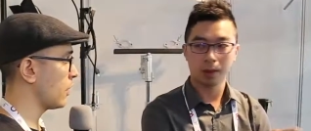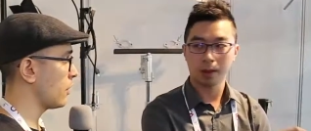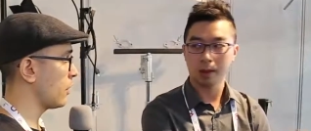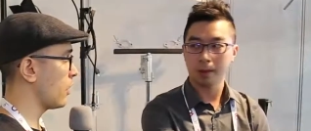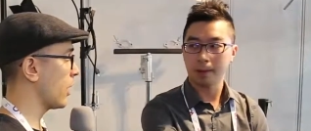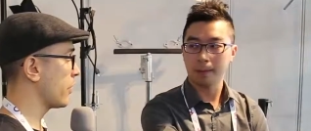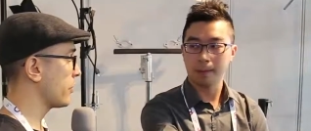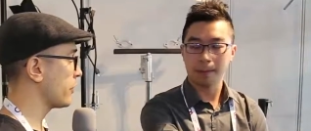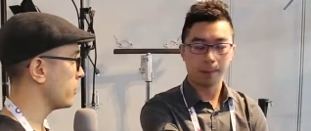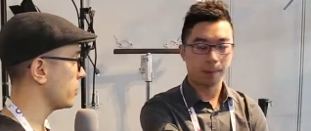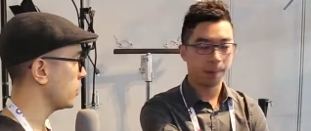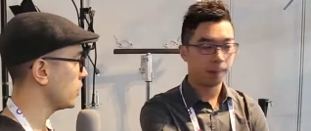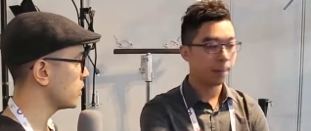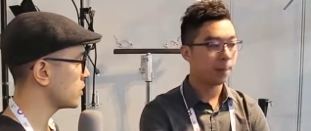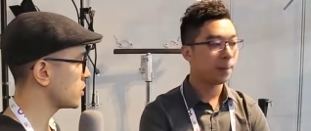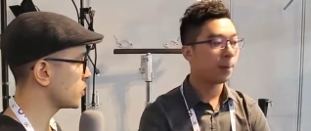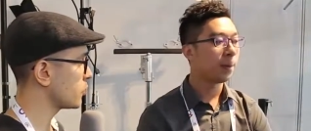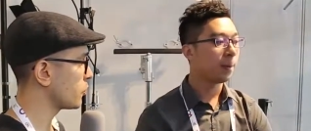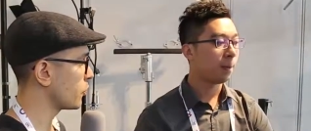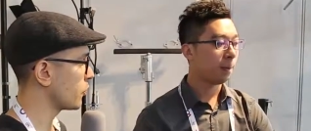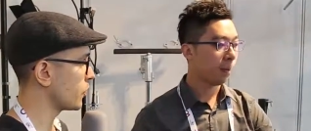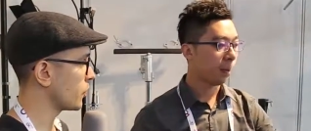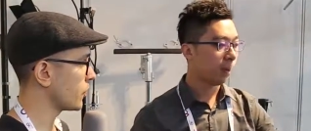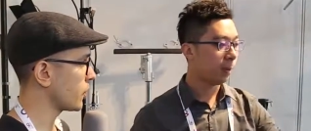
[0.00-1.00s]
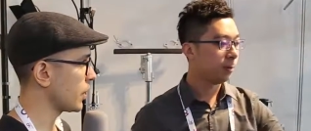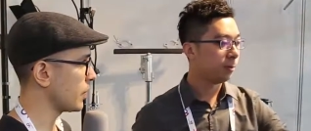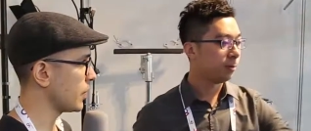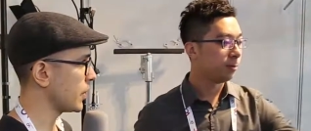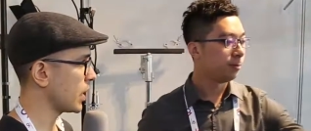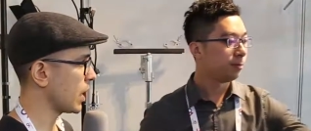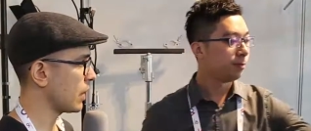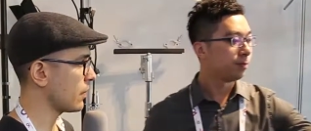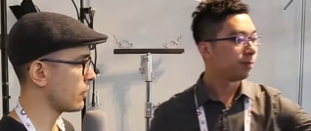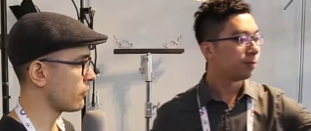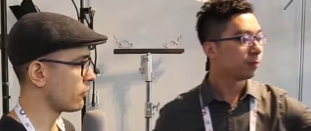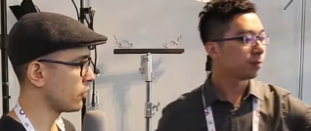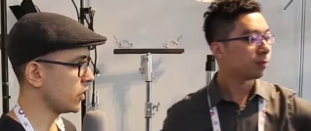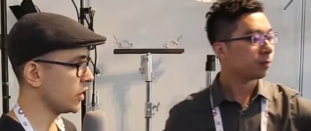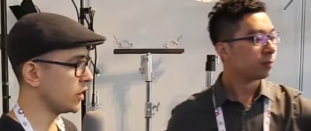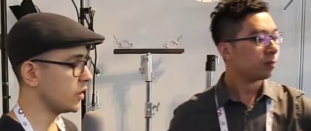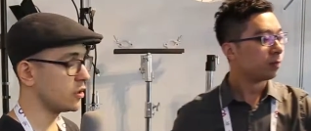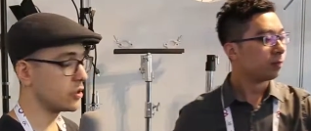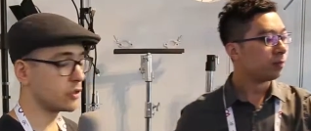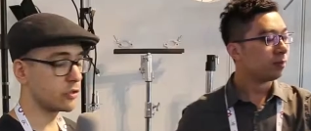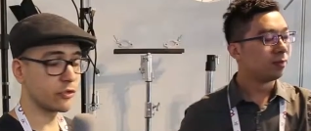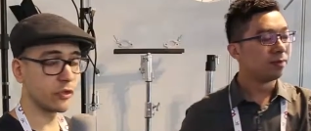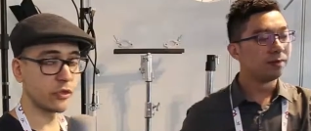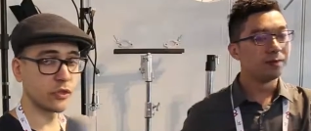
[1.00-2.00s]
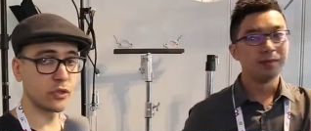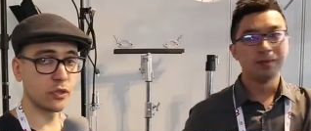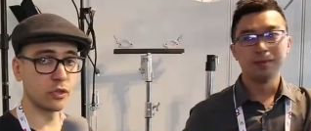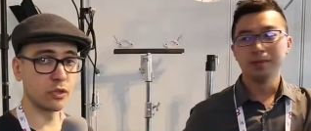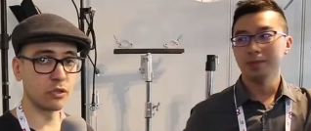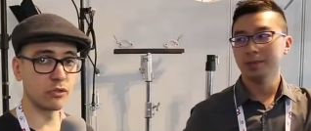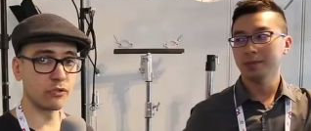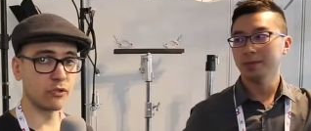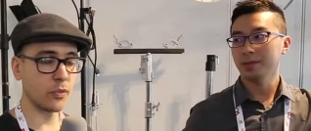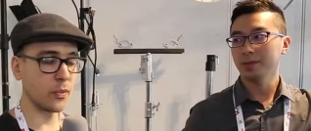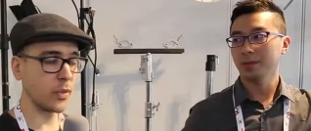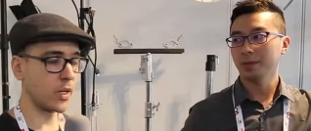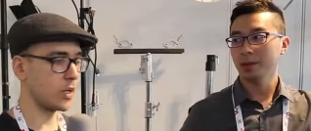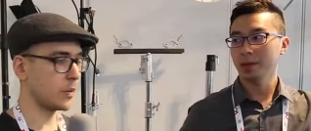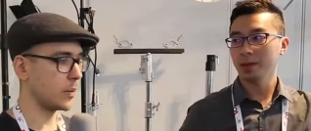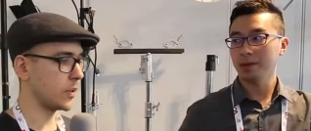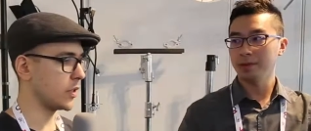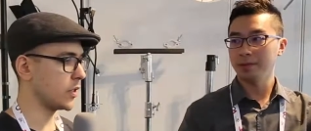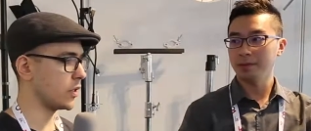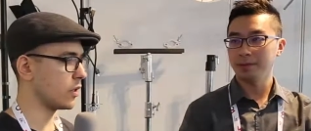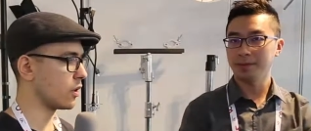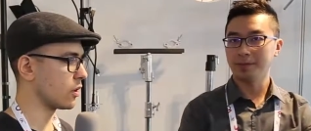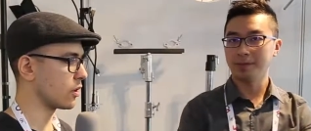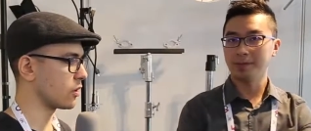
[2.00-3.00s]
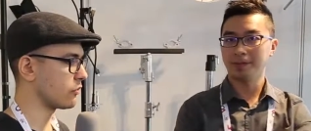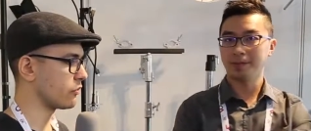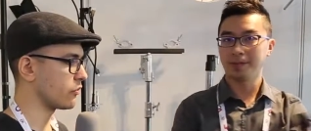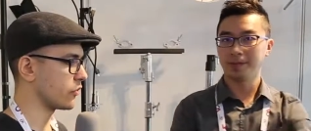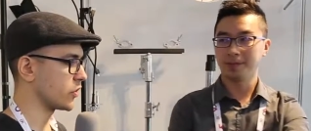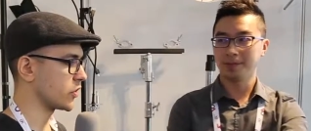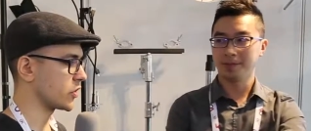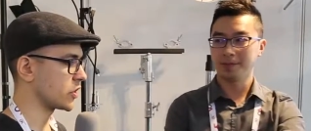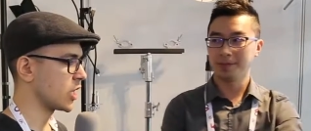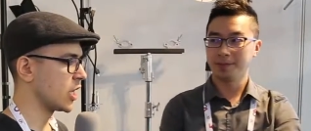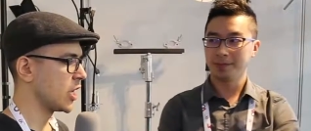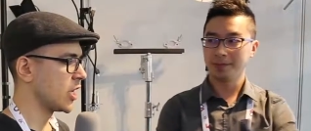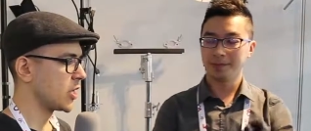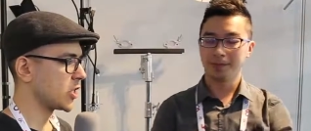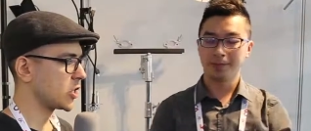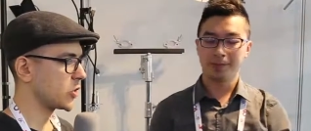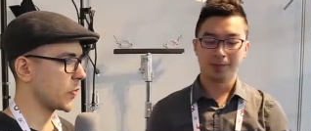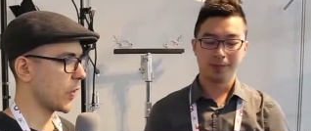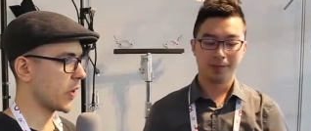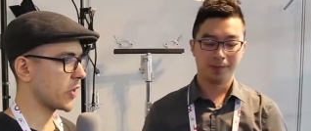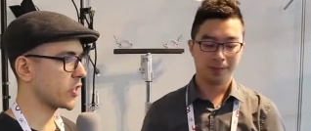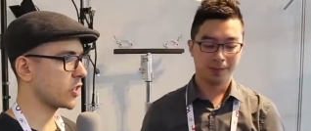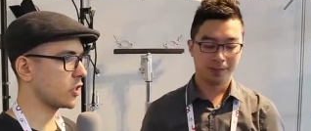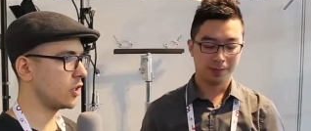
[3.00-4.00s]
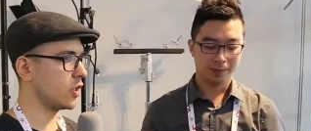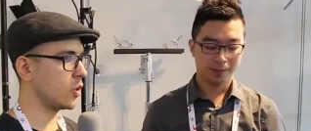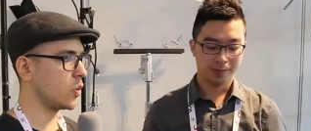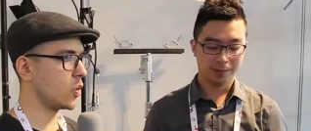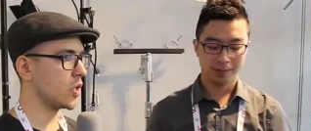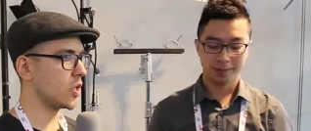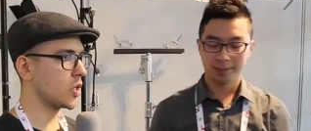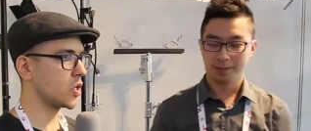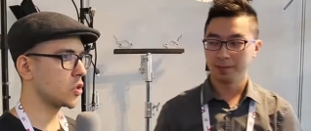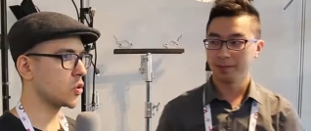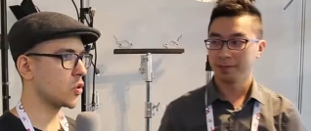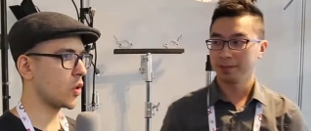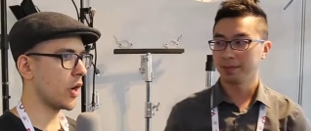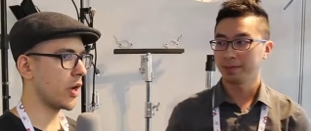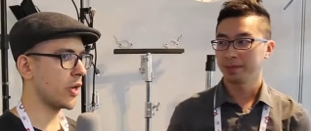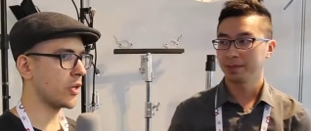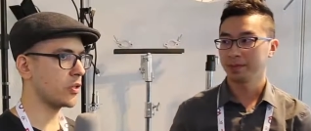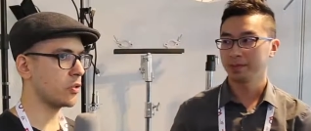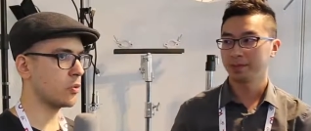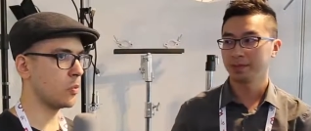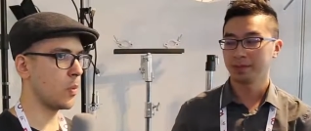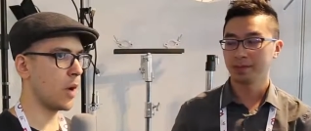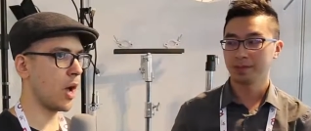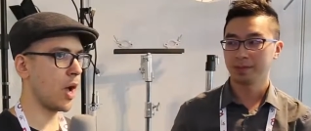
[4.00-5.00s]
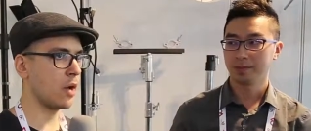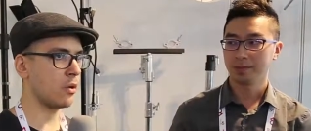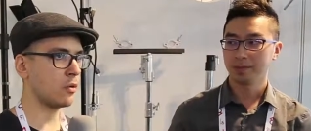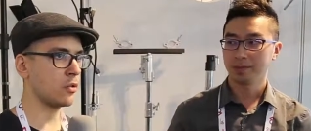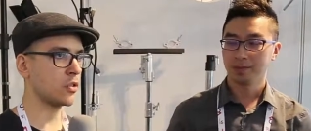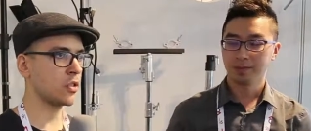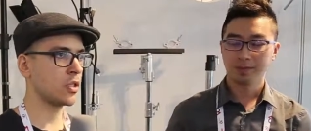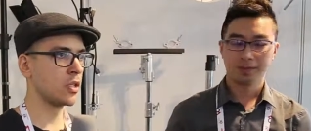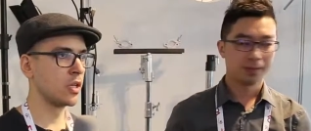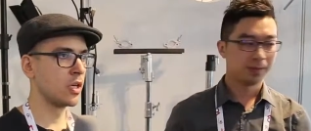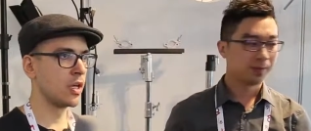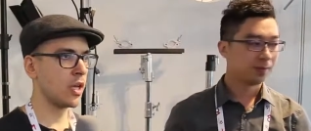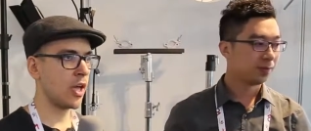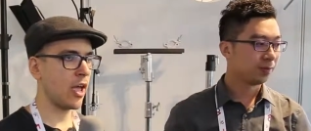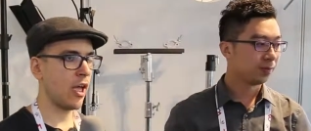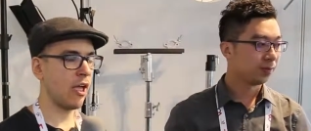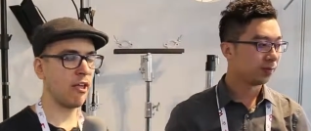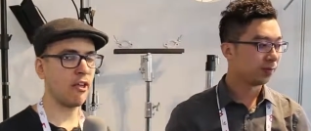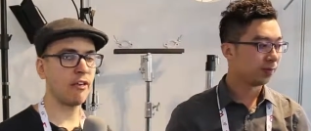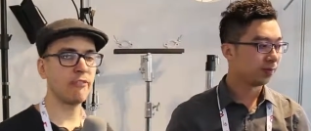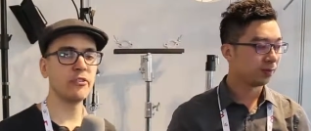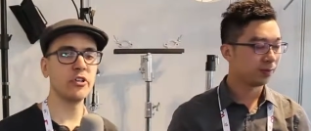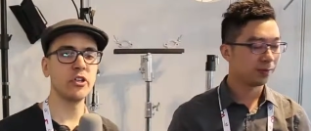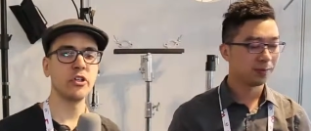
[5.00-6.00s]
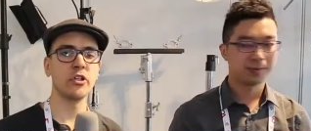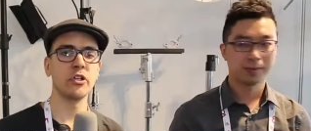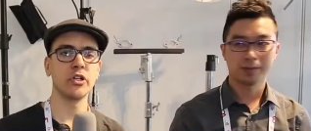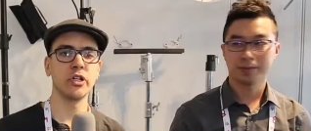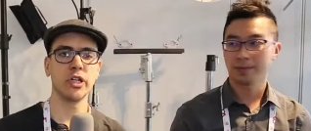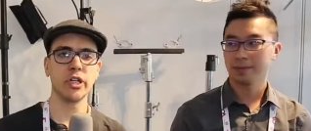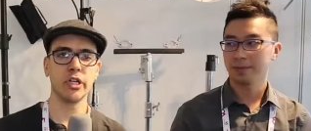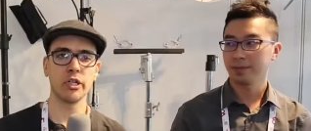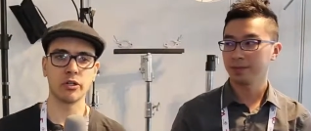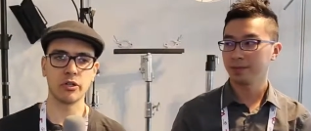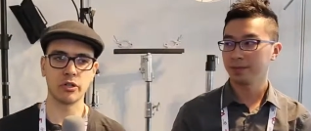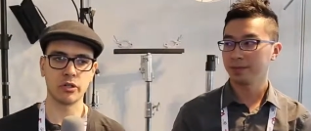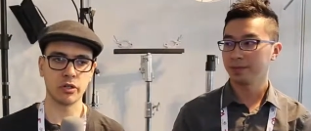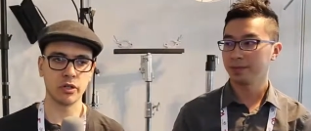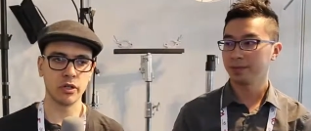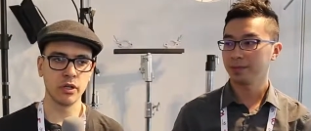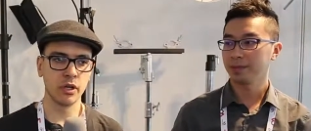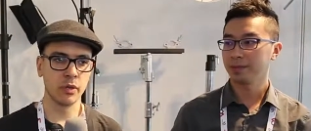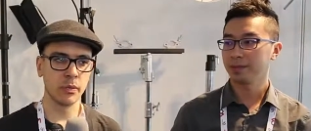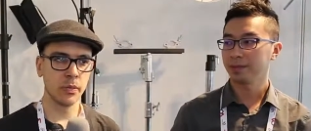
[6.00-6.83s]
Speaker 1: I, I, think is going to become a really useful tool for many videographers, especially when you're trying to mount heavier gear.